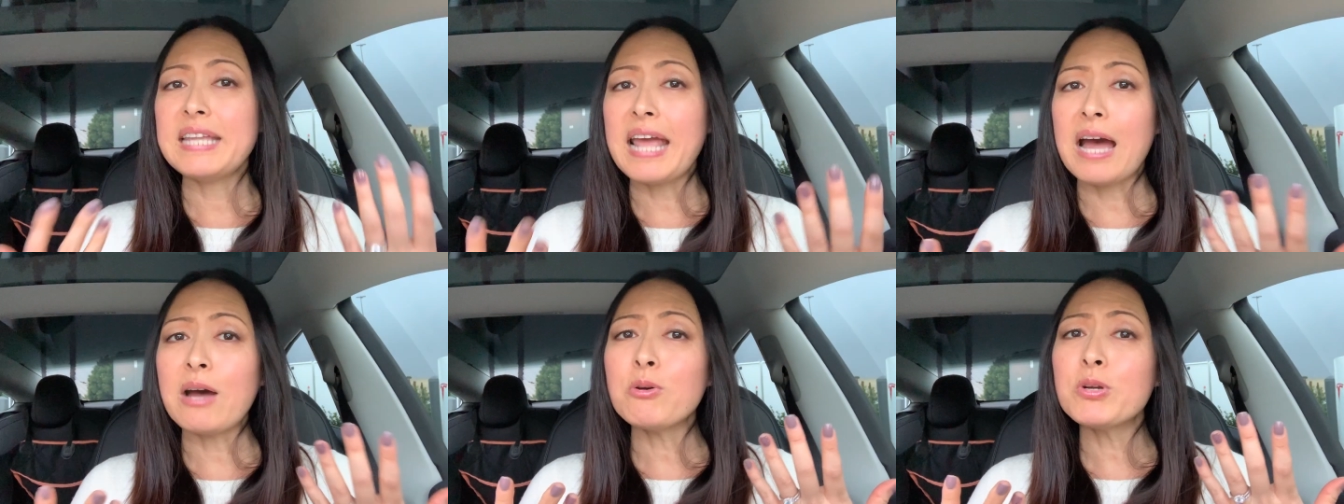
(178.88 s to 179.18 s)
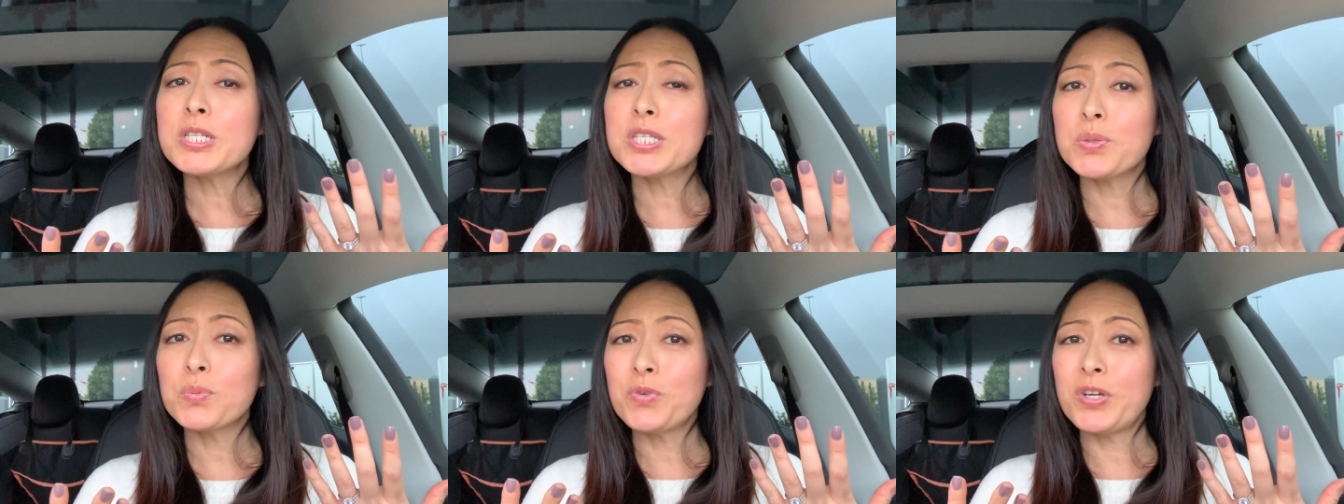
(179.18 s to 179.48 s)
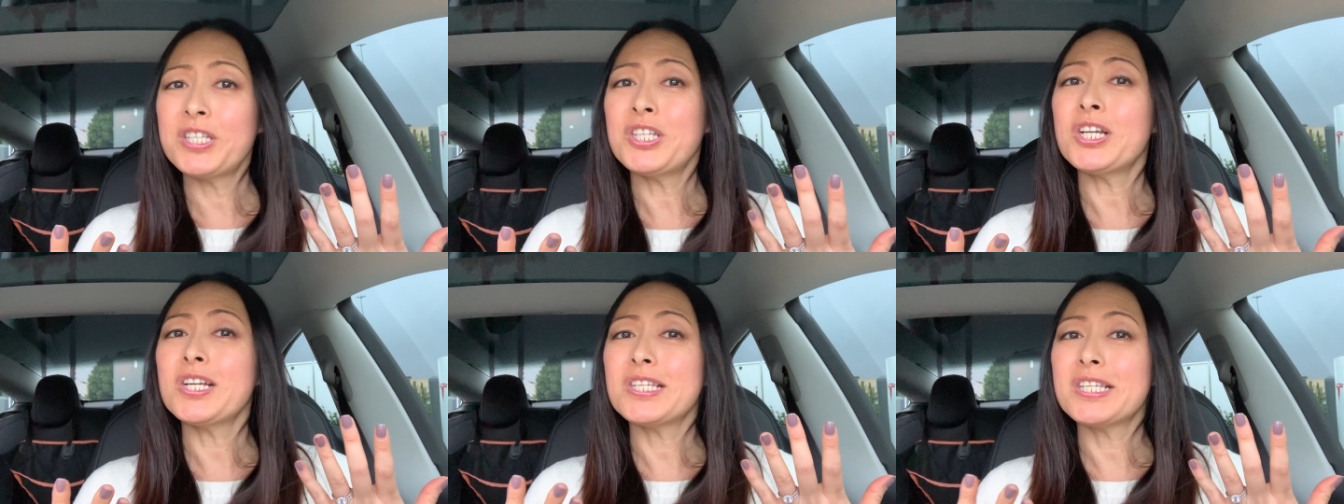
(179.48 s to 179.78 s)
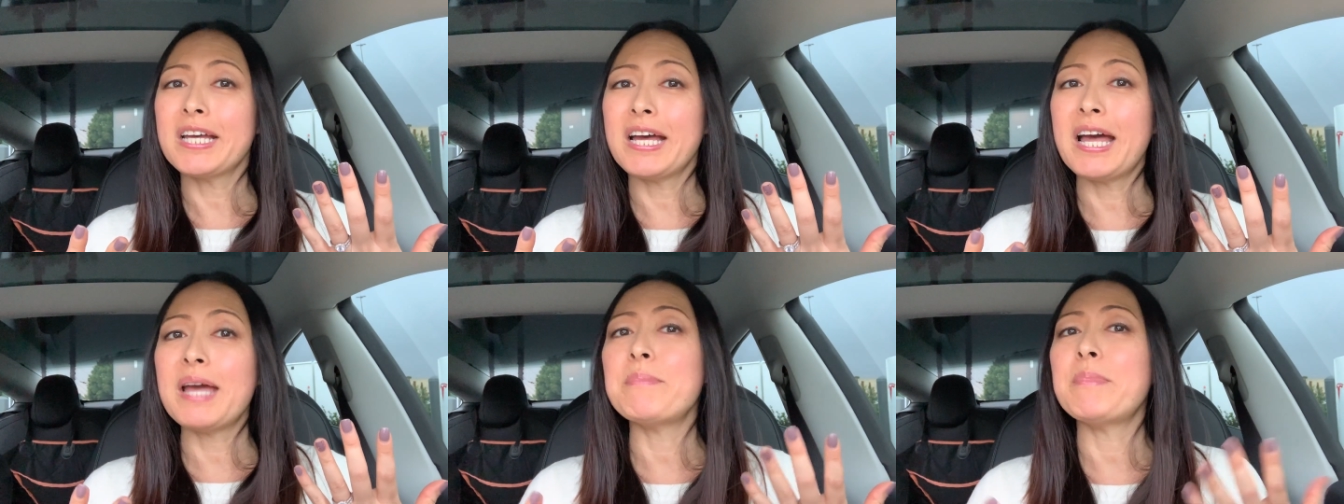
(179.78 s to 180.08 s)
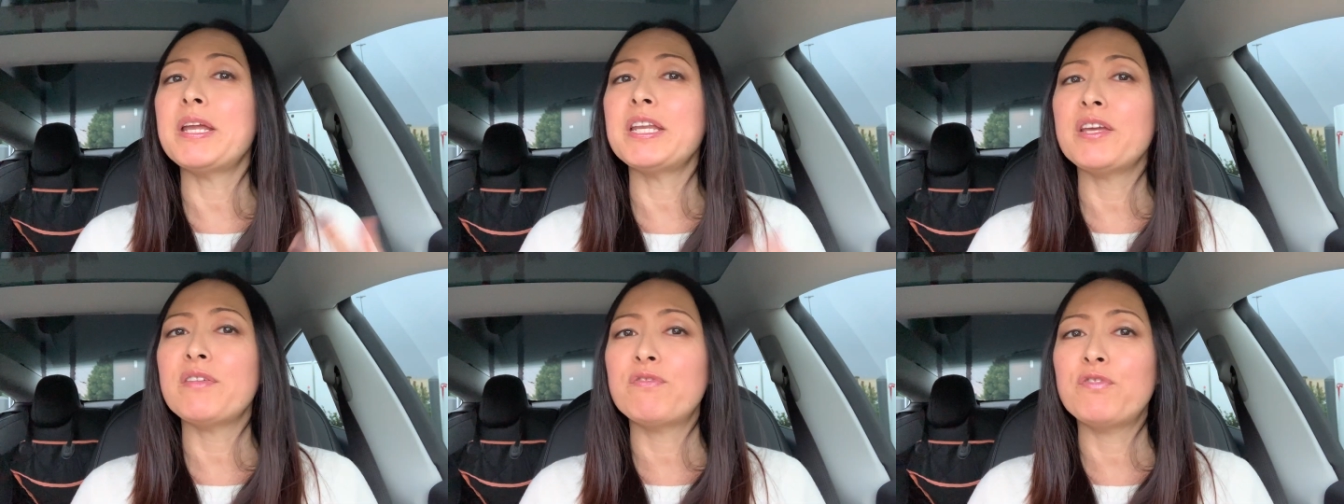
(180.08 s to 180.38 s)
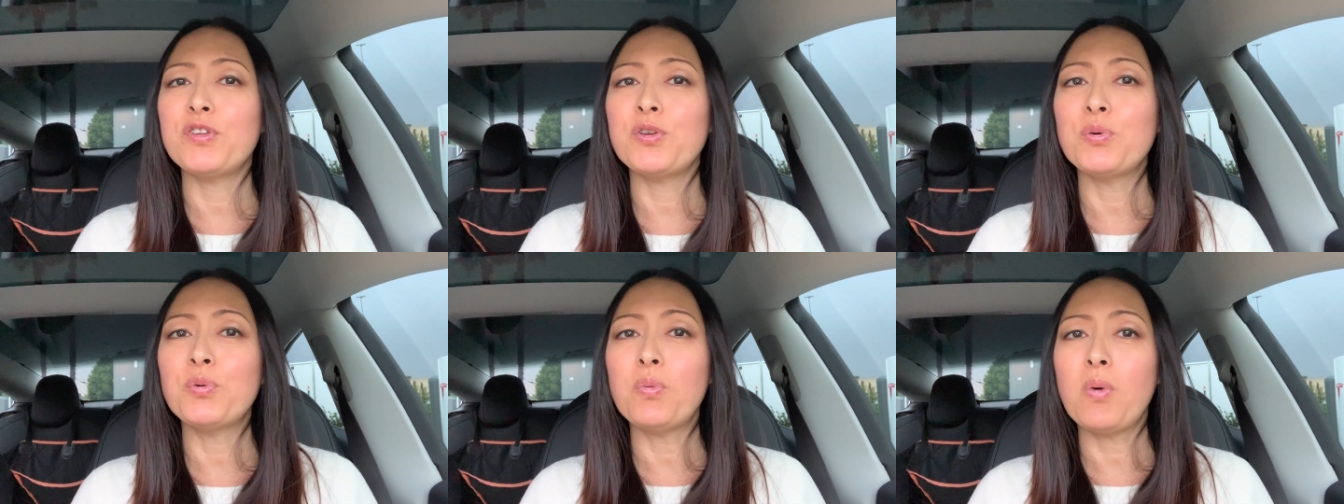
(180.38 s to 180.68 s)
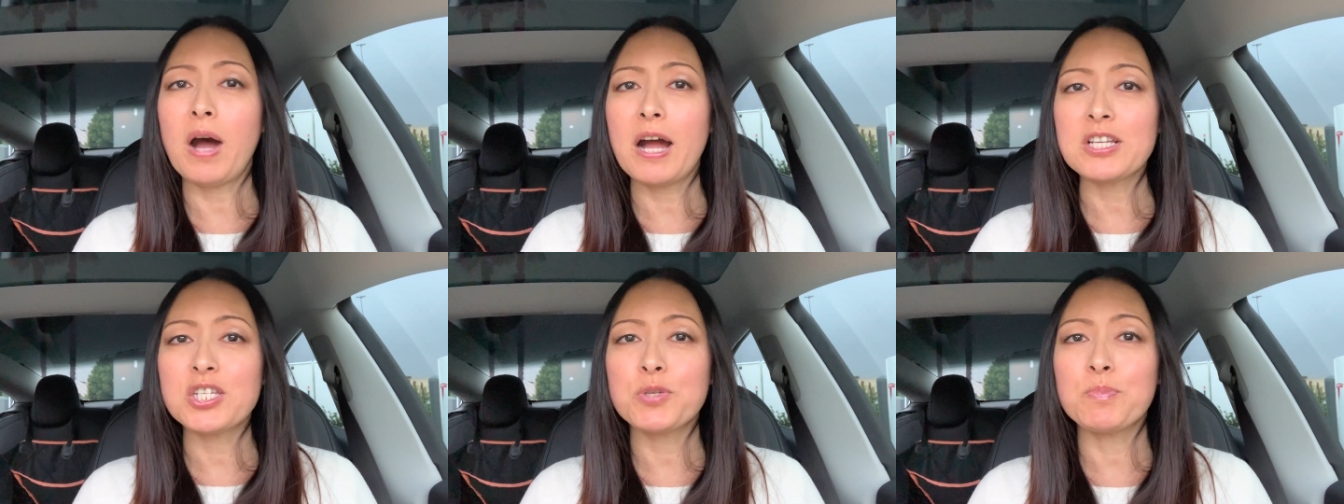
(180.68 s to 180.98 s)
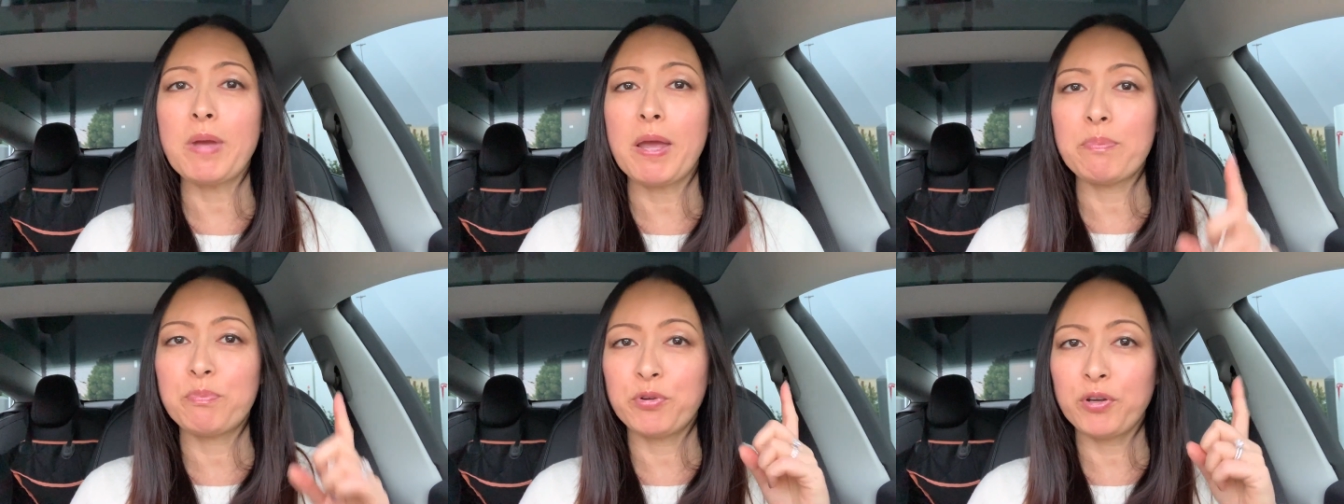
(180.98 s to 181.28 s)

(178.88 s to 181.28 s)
Now it's wintertime, and if you watch my